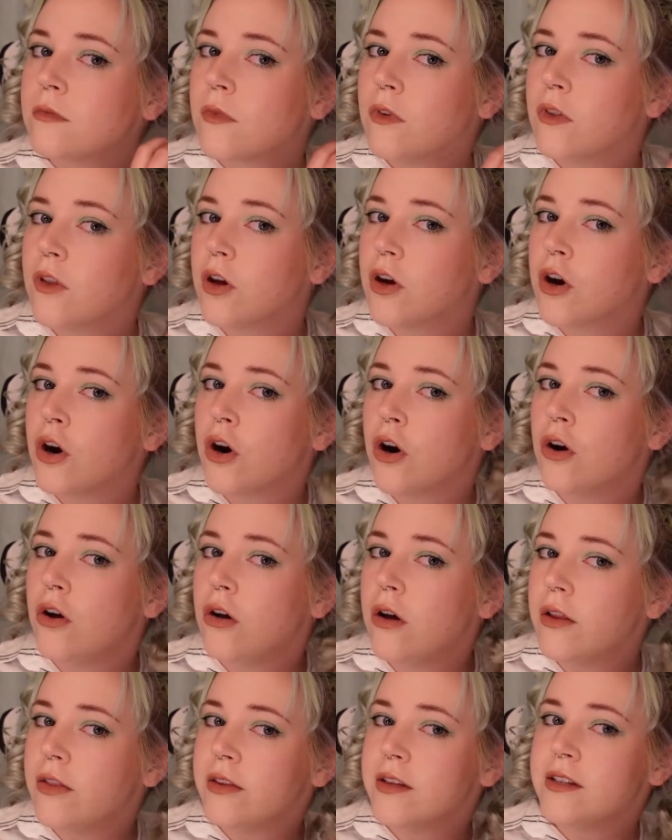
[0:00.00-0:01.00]
The curl
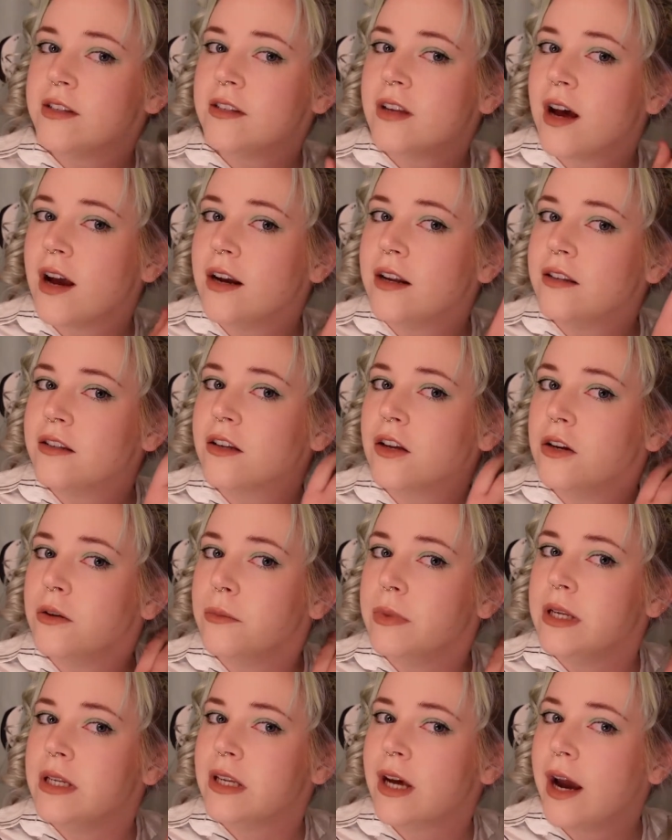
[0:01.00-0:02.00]
on this side is going to
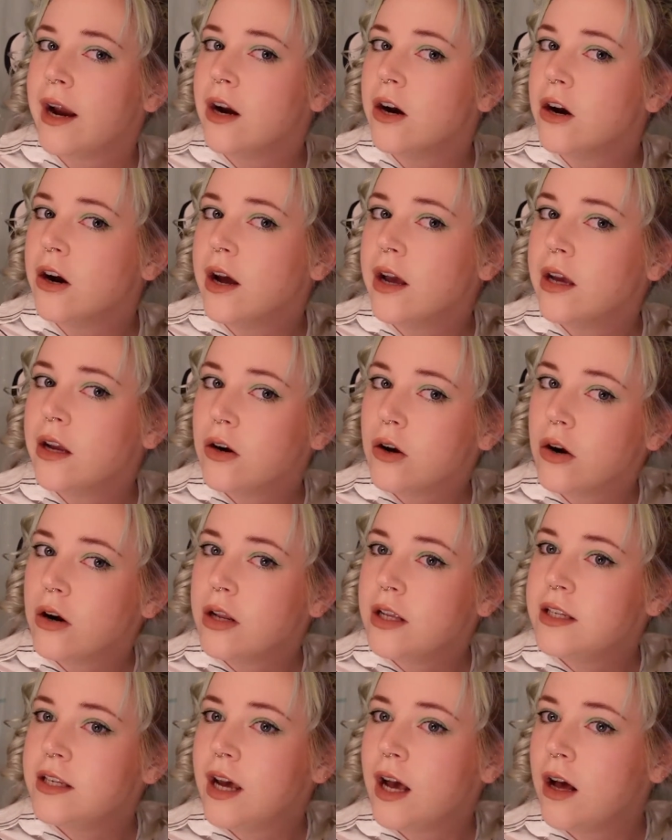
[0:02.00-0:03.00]
be tighter, I can
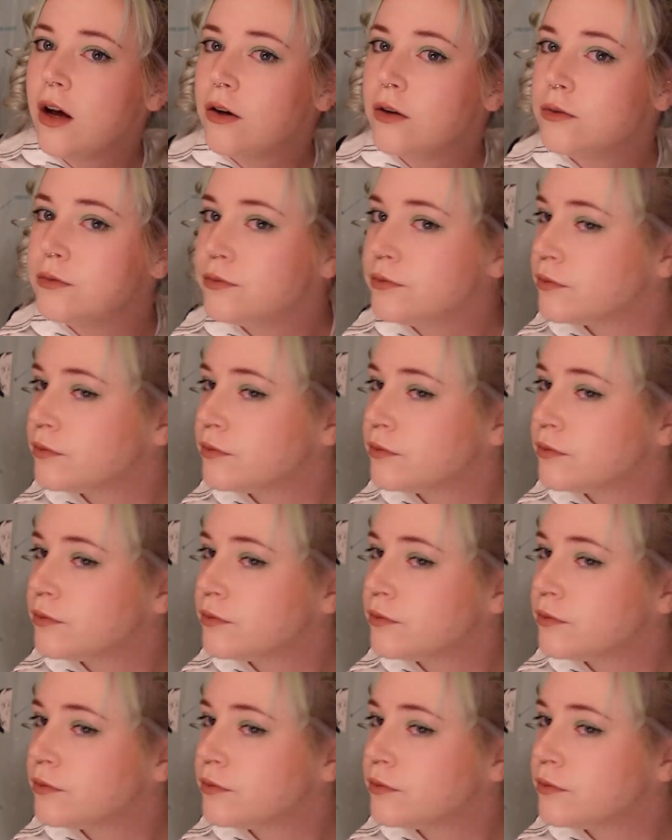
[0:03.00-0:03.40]
already tell.